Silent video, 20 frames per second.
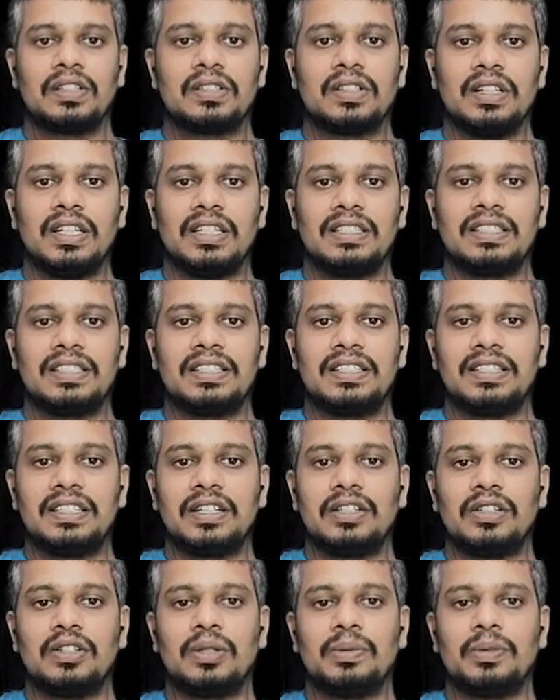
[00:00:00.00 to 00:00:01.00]
So less than
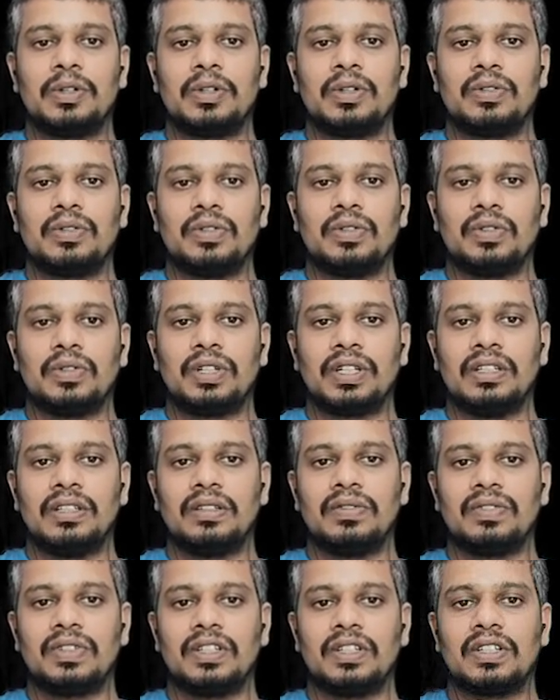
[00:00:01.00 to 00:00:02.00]
10 to the power
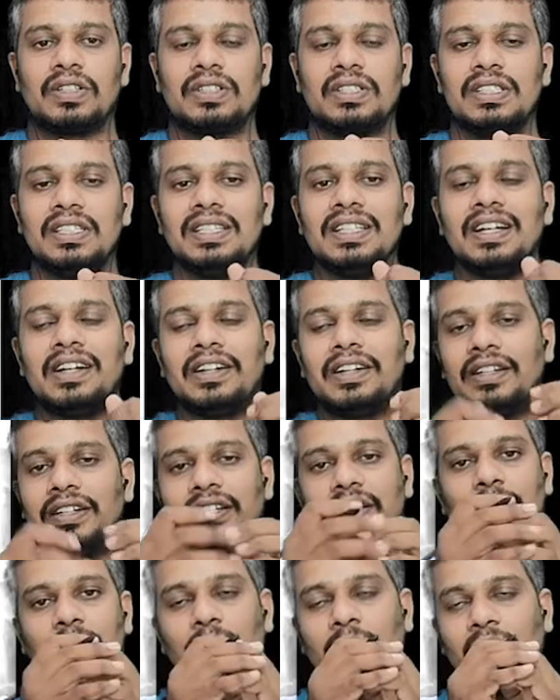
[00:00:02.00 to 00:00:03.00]
14 frequency, the
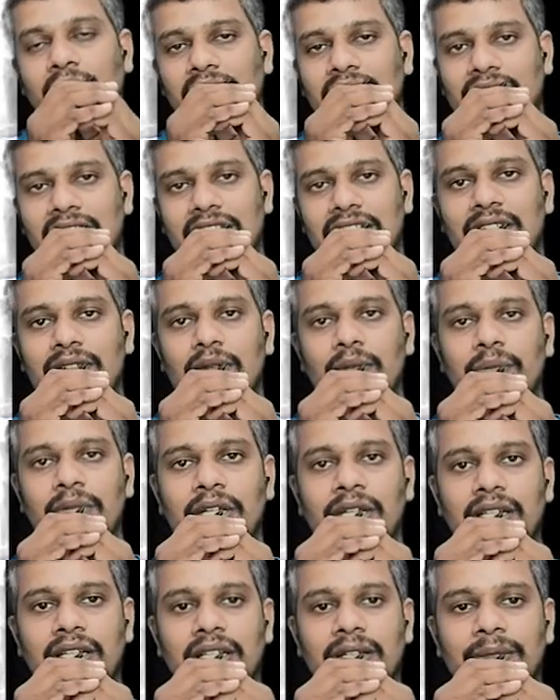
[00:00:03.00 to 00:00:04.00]
ionic polarization will
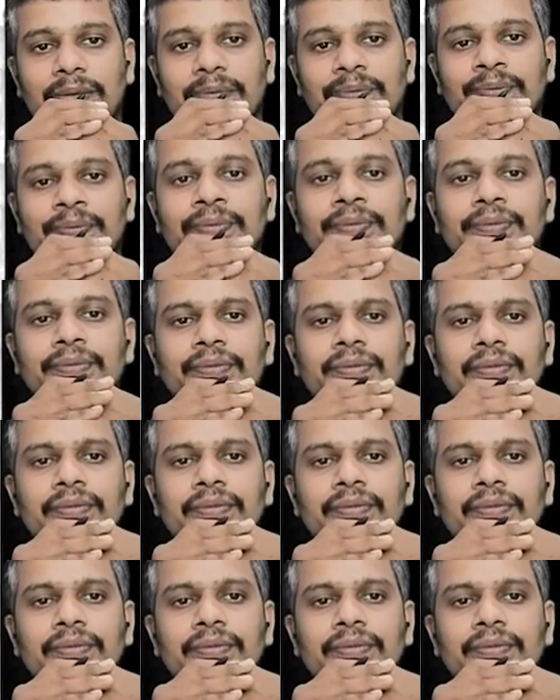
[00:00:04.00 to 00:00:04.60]
be occurring.